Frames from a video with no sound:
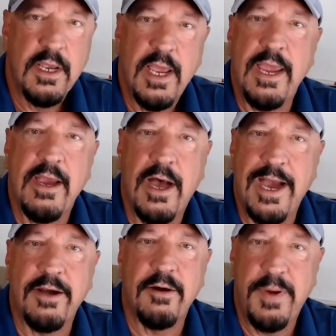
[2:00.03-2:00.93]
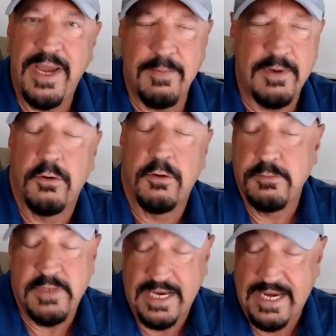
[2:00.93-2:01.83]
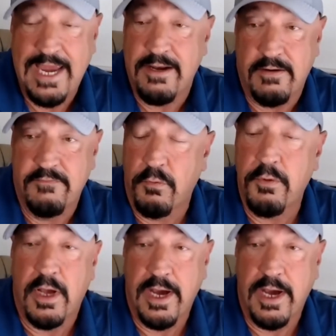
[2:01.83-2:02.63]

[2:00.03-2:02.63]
a higher payment, or they can afford a